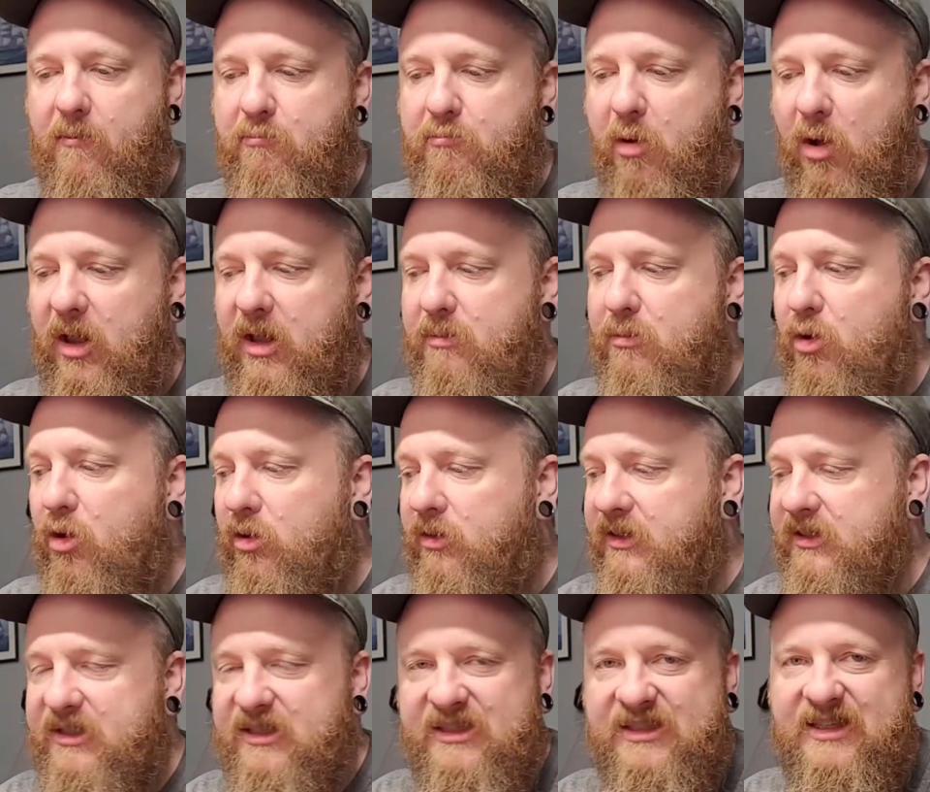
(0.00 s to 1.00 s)
bullet mold.
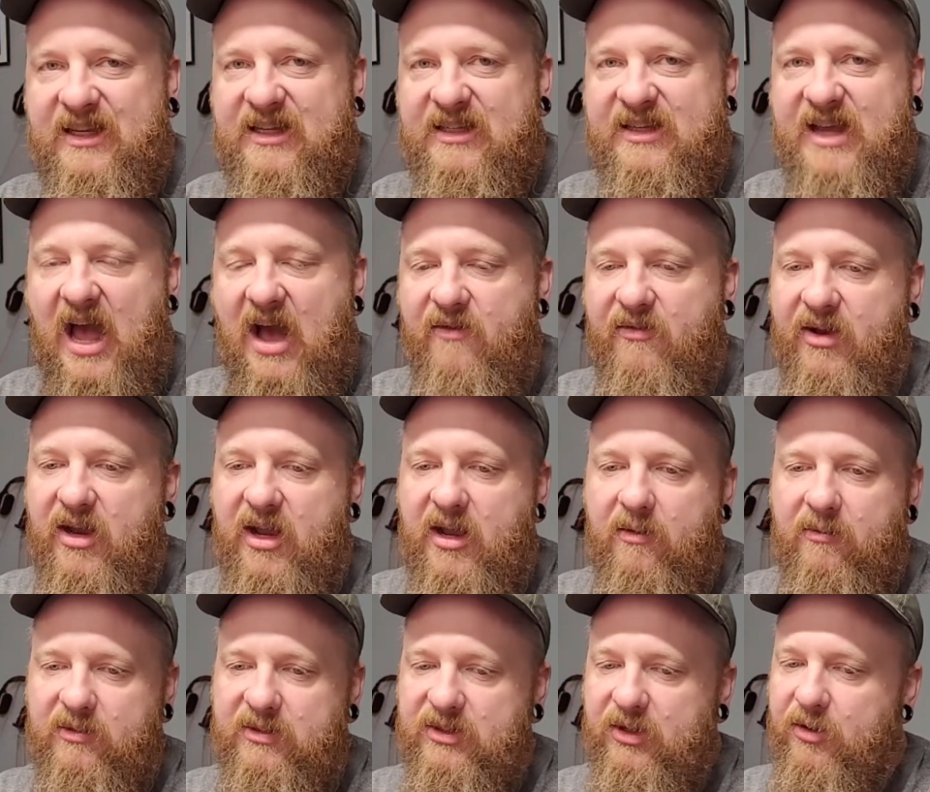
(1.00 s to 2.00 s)
It's a 6 cavity,
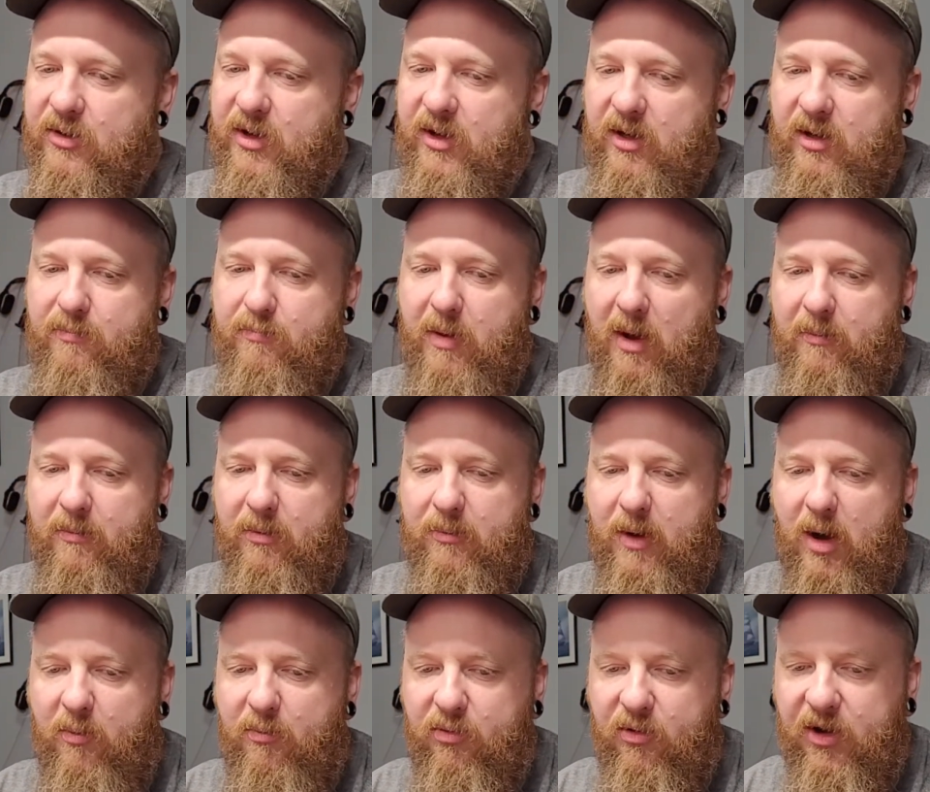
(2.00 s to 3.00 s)
so you pump them
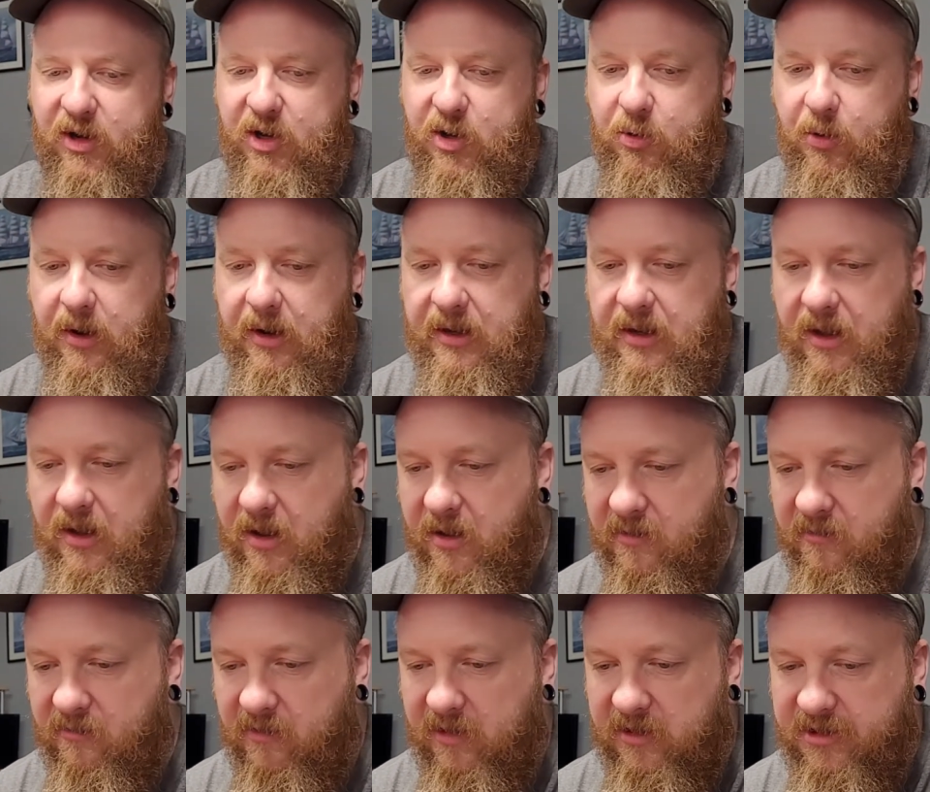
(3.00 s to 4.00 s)
out pretty quick
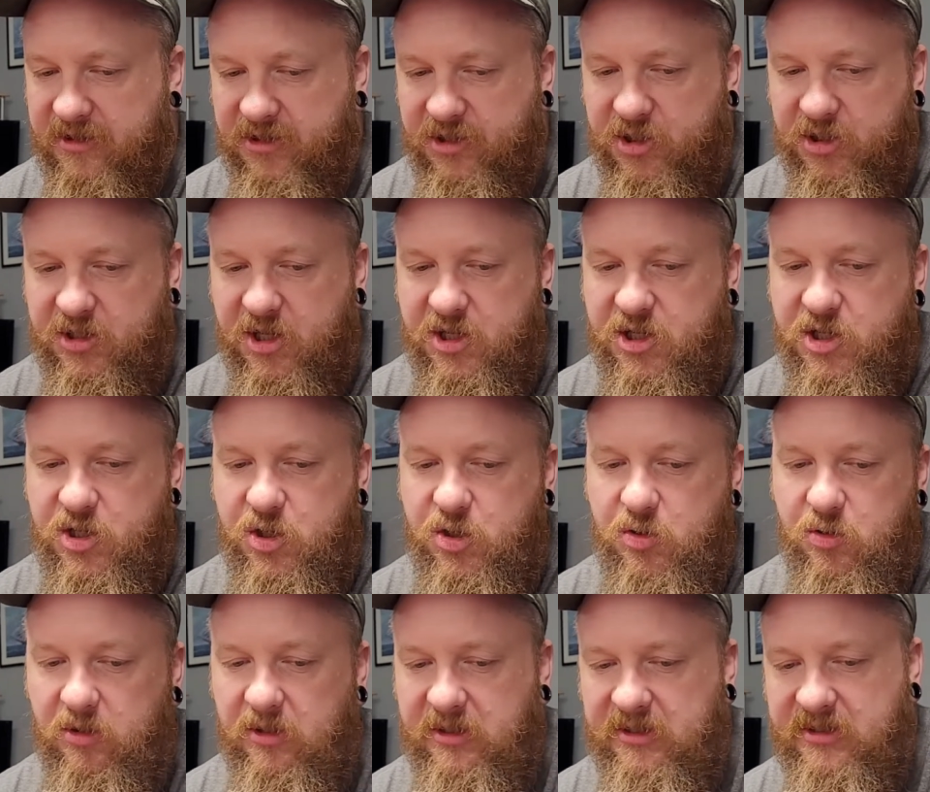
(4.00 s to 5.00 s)
versus just a
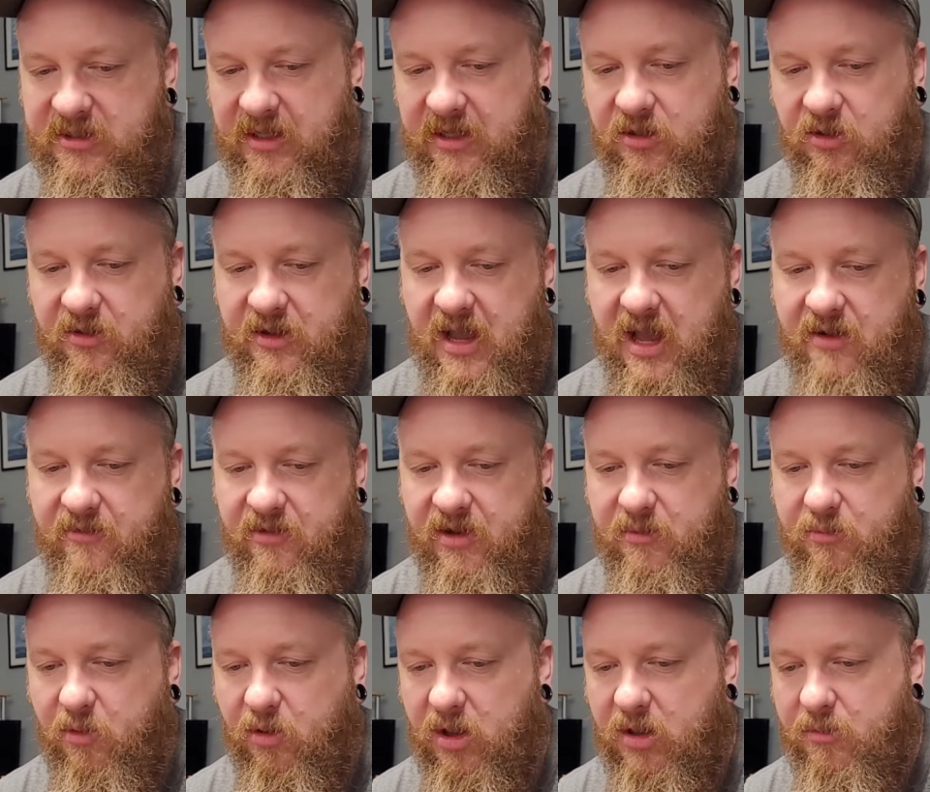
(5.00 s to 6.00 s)
2 or a single cavity
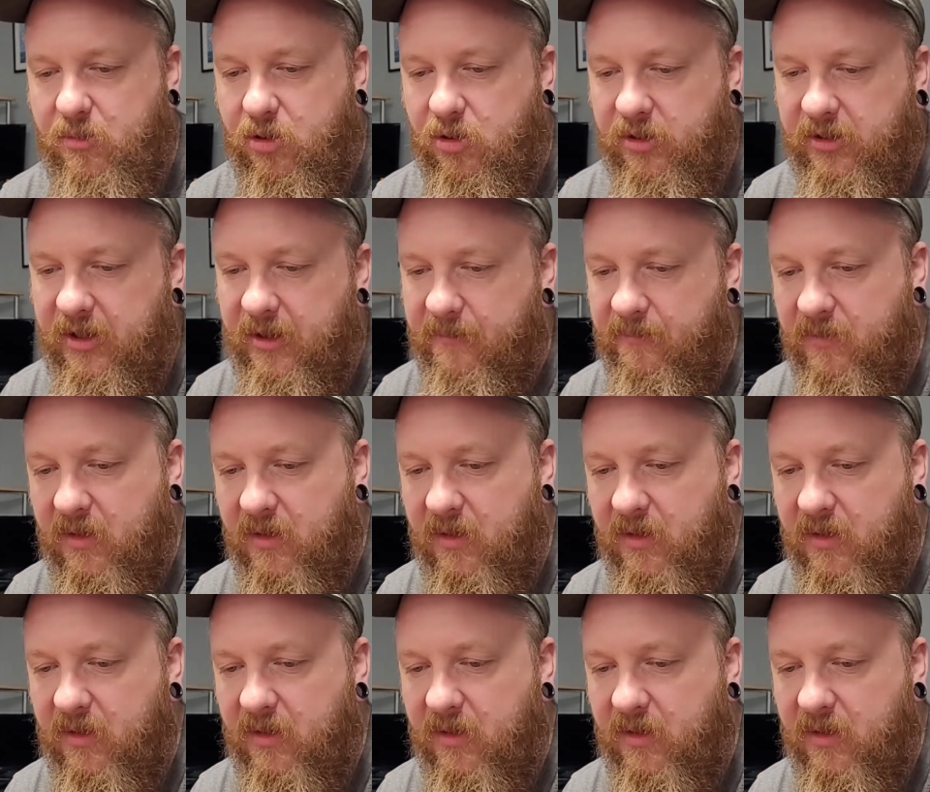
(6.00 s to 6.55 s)
bullet mold.